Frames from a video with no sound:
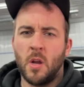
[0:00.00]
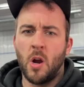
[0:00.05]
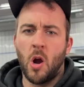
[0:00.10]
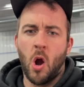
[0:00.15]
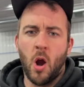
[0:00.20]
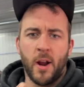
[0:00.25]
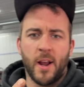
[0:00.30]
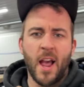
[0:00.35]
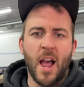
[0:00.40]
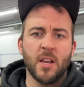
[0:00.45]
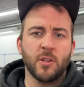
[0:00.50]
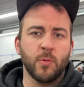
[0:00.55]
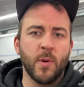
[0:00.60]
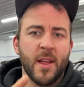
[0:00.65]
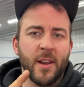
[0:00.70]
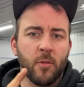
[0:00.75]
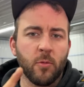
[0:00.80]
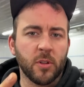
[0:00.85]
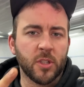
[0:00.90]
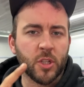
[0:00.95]
All right, guys, we
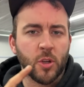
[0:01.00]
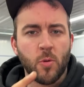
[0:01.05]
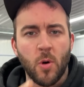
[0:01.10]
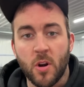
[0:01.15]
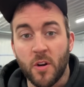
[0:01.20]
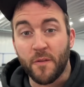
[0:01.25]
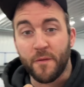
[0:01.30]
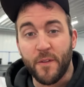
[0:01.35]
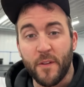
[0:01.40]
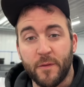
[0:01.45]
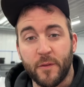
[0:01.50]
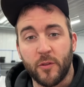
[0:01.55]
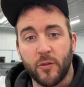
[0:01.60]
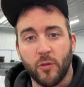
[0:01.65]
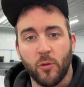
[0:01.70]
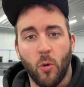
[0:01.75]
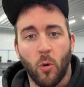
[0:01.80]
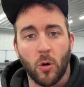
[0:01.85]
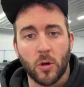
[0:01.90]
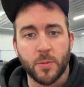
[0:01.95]
ended with
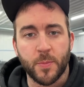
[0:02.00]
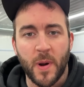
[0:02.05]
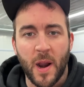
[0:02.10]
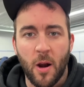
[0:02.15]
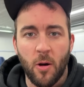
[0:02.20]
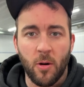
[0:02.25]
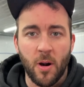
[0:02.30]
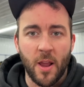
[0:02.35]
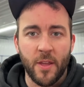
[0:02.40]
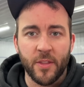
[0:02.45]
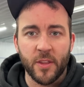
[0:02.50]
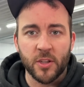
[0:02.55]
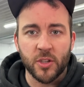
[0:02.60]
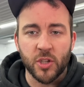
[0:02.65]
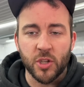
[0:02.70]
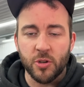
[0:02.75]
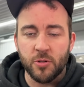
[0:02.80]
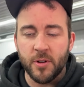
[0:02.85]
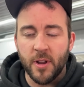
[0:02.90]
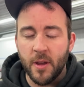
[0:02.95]
252 horsepower on
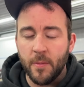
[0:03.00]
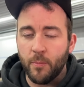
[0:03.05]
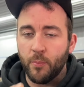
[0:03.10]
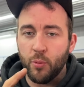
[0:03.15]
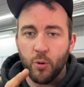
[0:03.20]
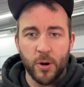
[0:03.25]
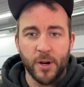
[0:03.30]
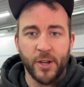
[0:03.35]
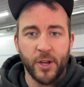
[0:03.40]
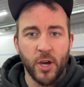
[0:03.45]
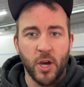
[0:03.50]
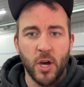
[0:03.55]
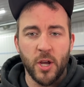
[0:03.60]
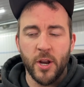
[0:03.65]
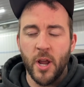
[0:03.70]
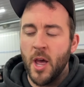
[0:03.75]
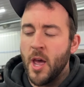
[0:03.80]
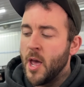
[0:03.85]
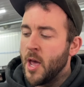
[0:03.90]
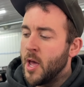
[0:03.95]
this unit. Pretty good.